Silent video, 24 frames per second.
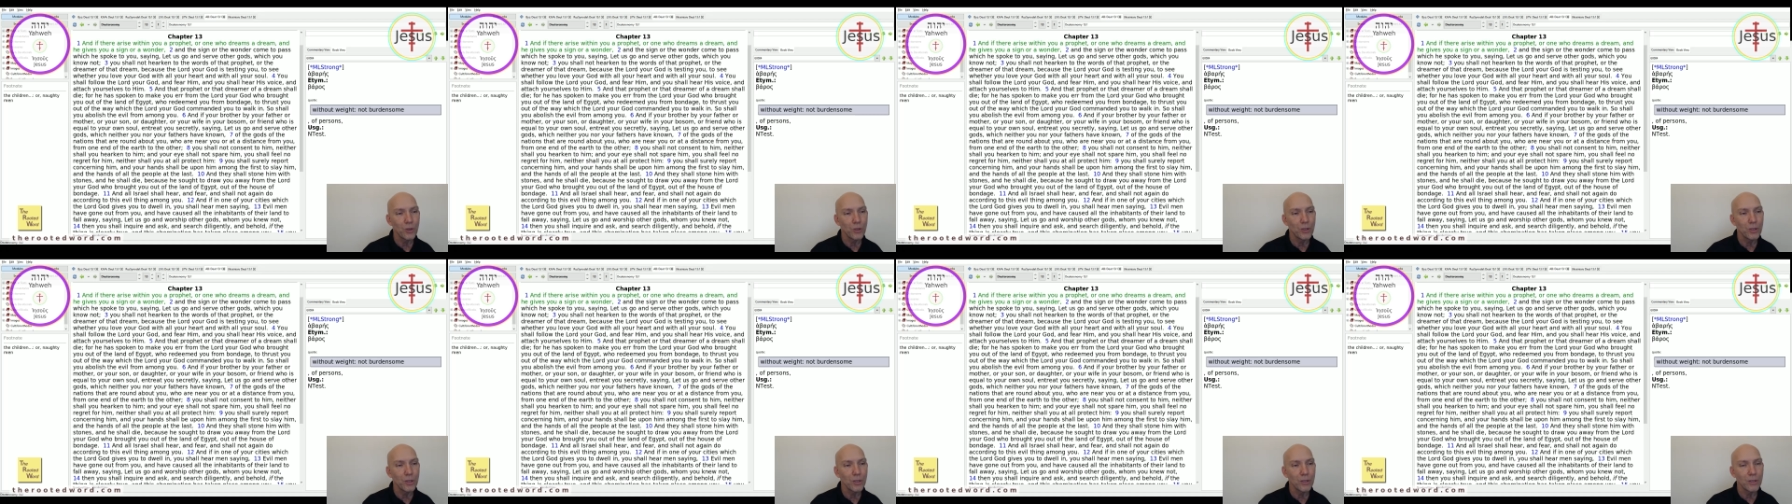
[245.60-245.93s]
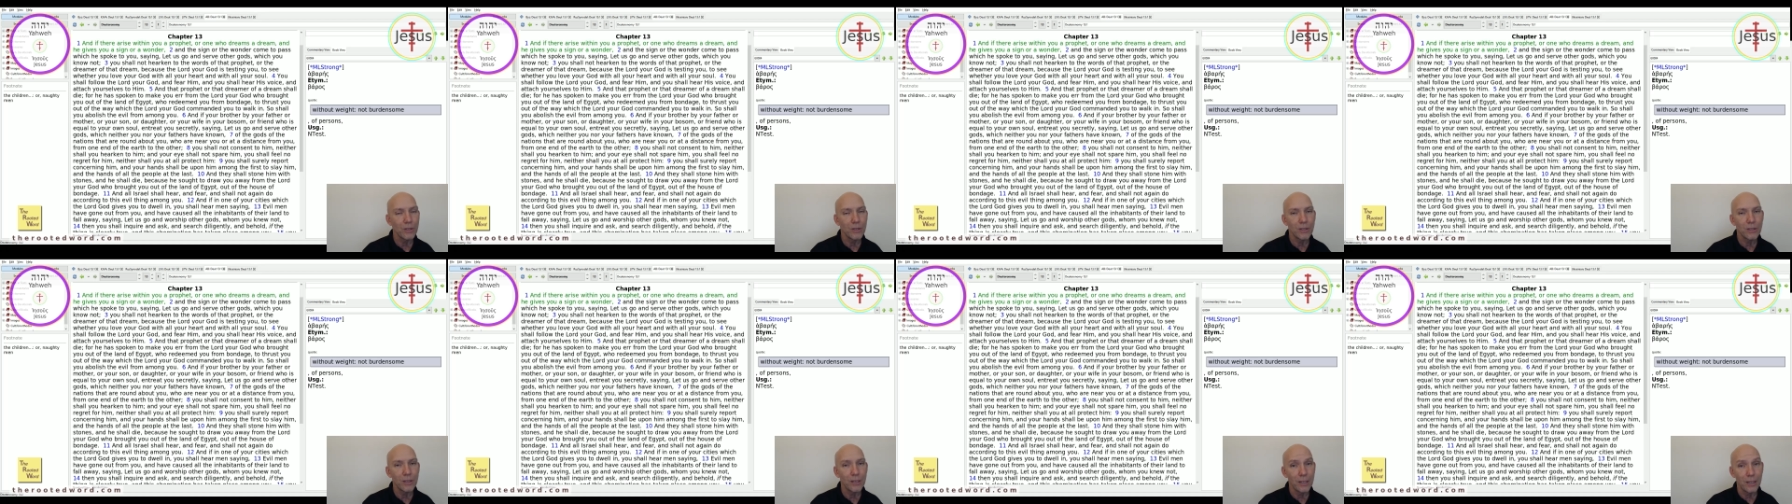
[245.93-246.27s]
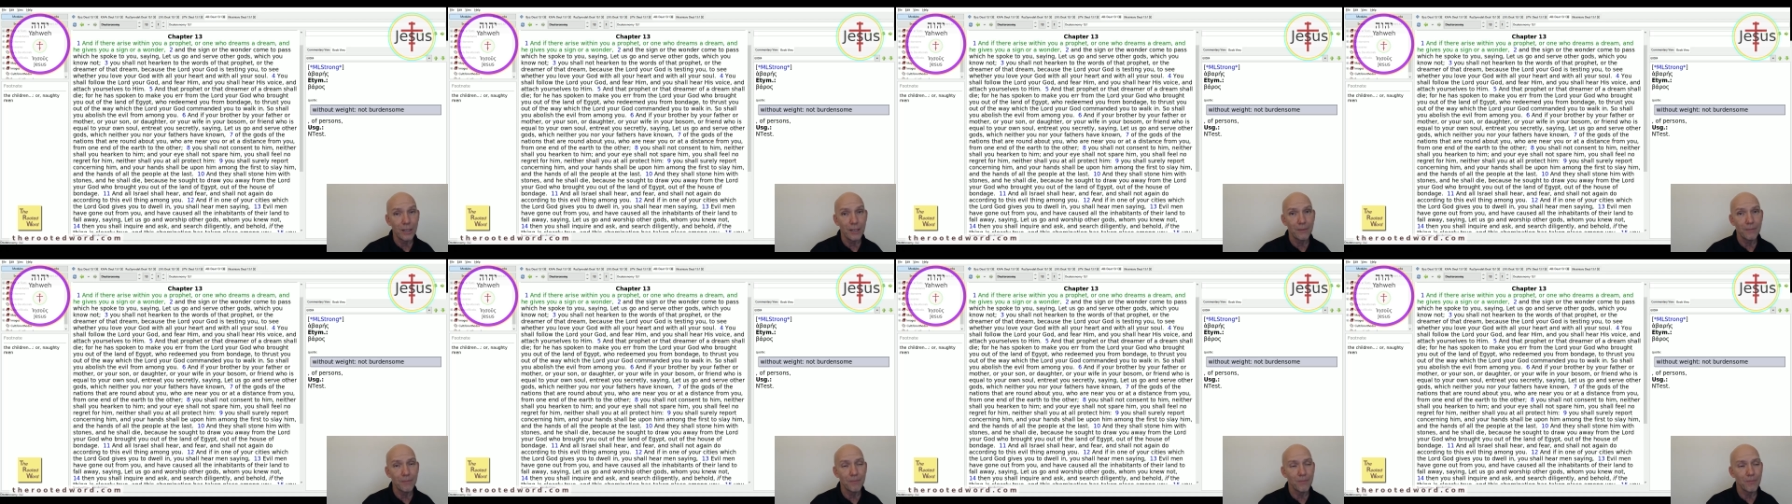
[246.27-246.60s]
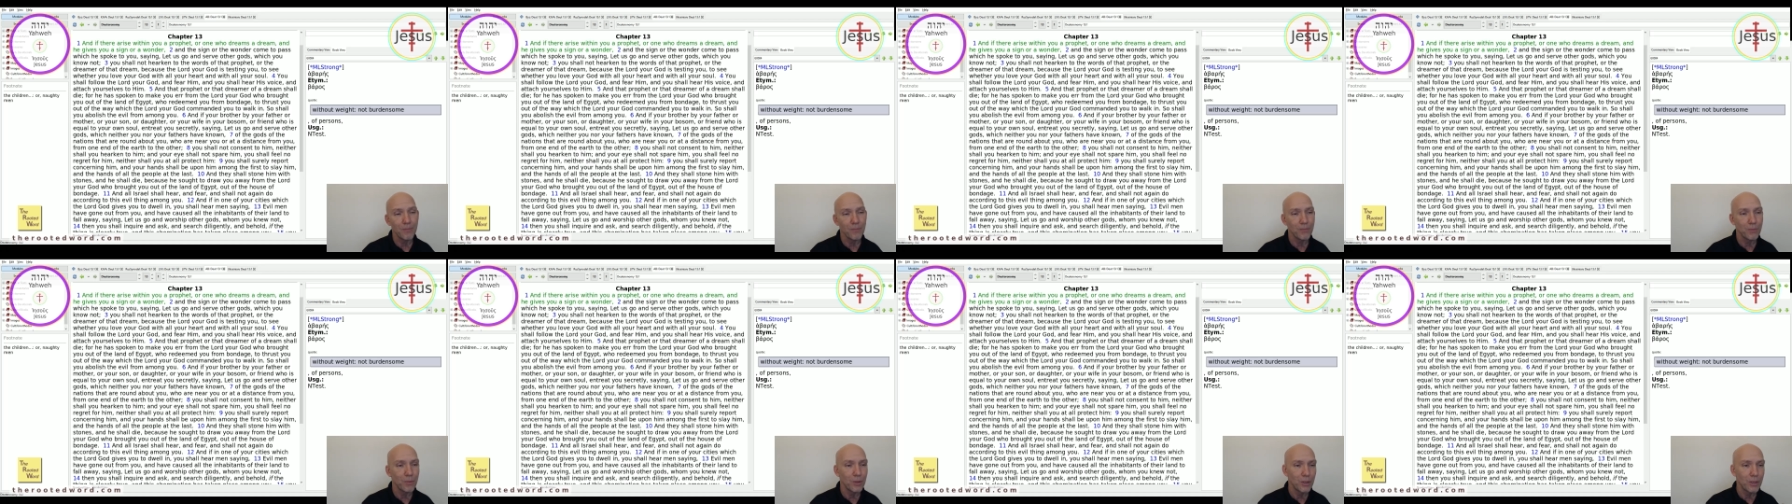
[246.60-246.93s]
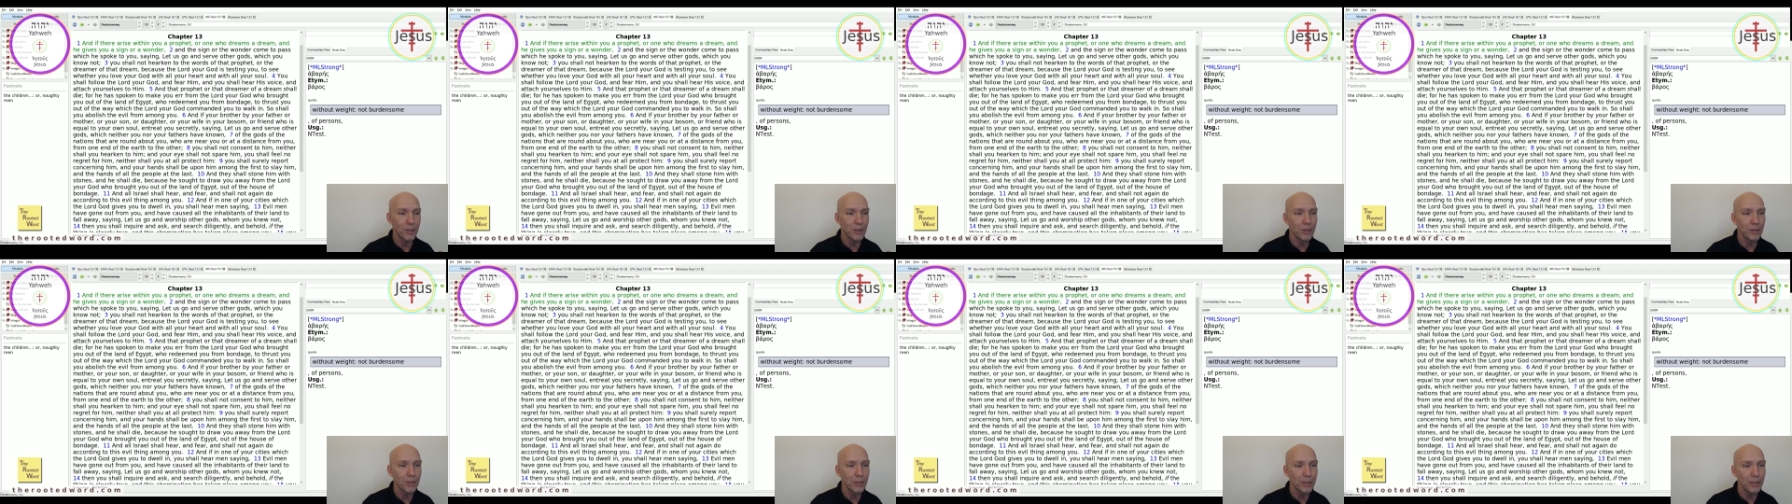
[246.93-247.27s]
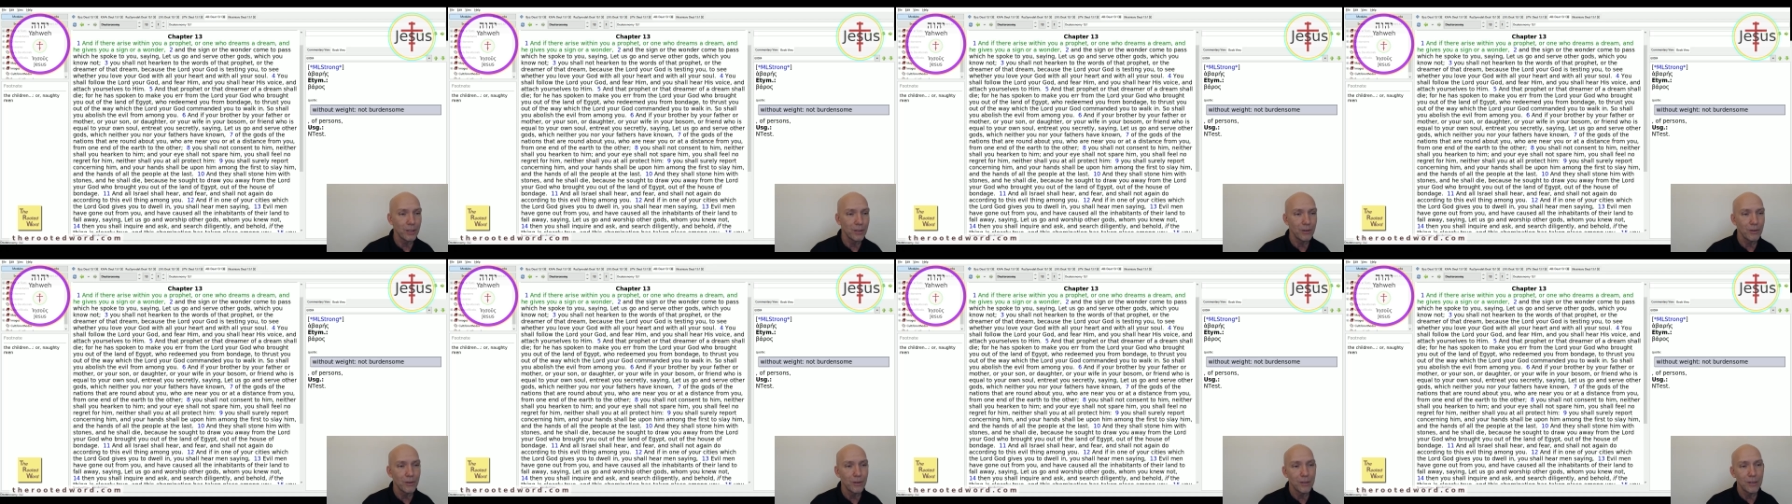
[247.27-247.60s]
just in time, but there you
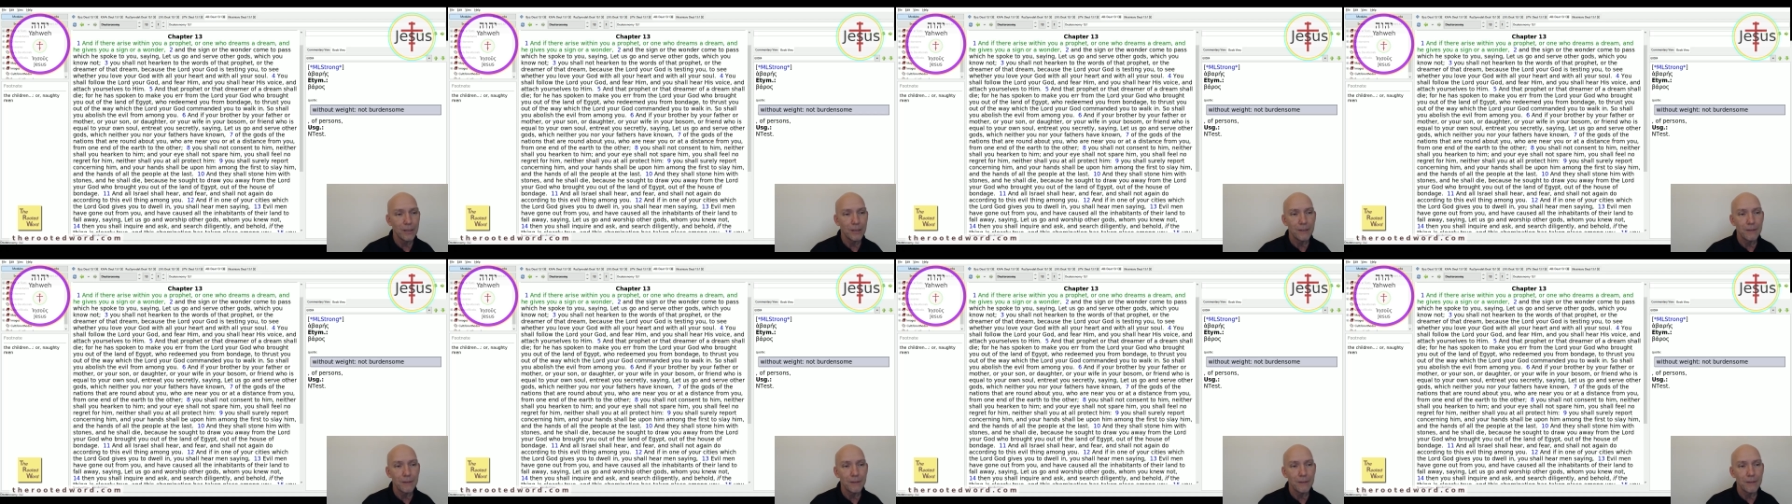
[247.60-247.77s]
go.